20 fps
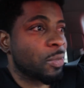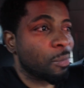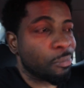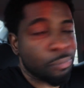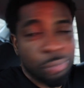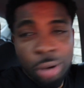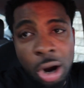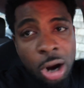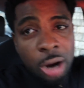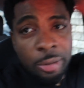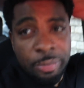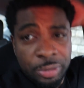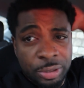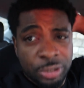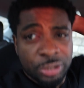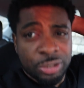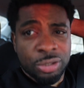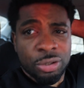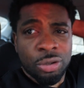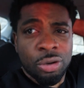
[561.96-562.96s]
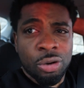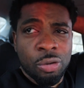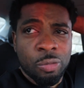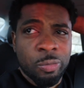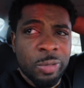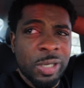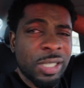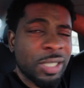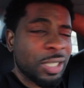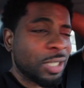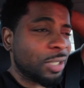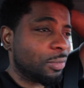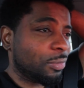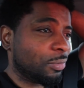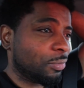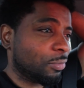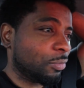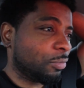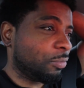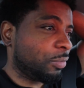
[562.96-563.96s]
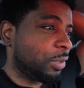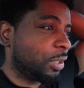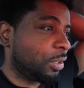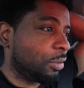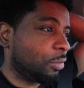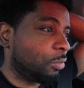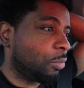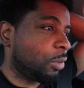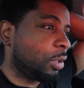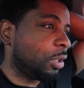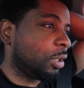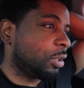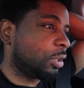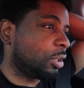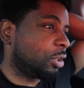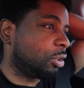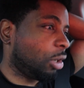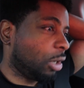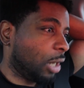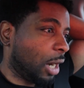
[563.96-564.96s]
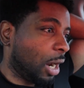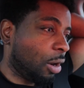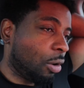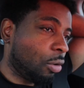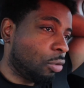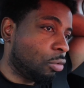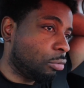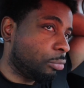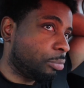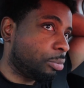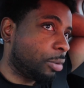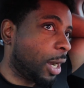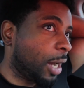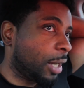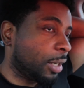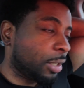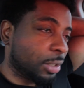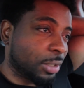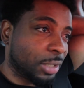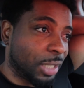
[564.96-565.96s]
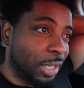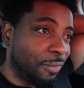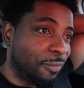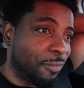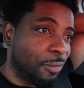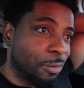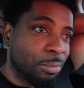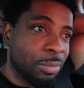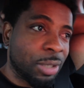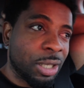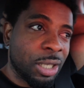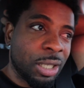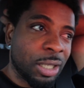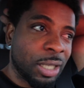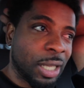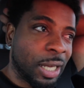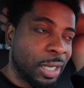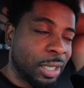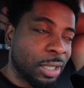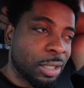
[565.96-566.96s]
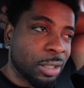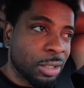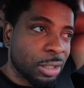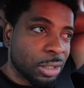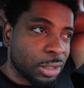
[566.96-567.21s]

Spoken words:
barbers, or we didn't want to start our own products. And for me, like,